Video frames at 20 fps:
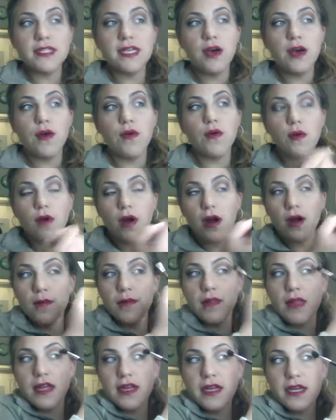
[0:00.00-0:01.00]
how our
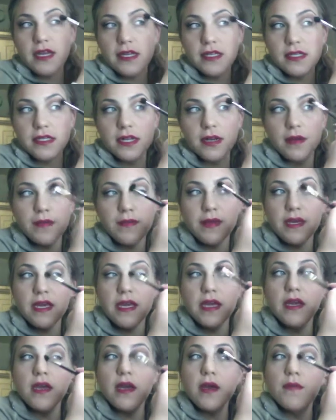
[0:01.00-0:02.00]
blending is going to
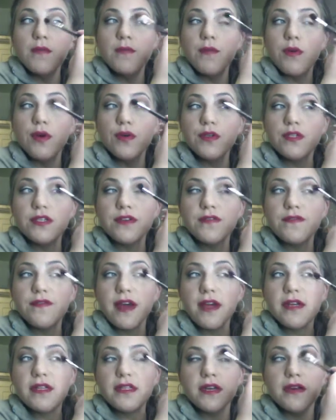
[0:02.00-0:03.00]
be most
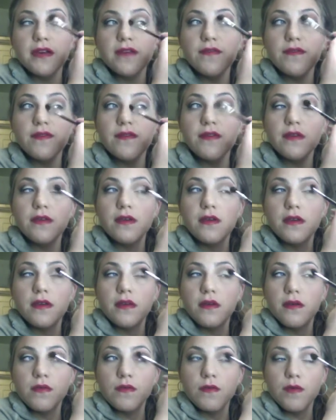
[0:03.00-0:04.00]
effective
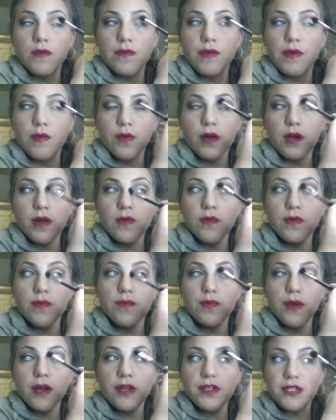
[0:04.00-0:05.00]
when we work
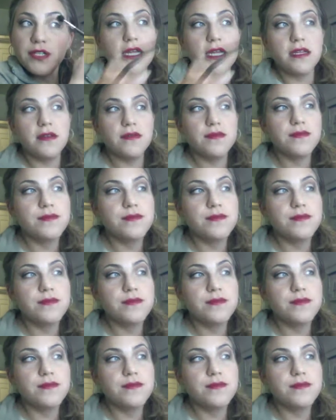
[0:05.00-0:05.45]
with brushes.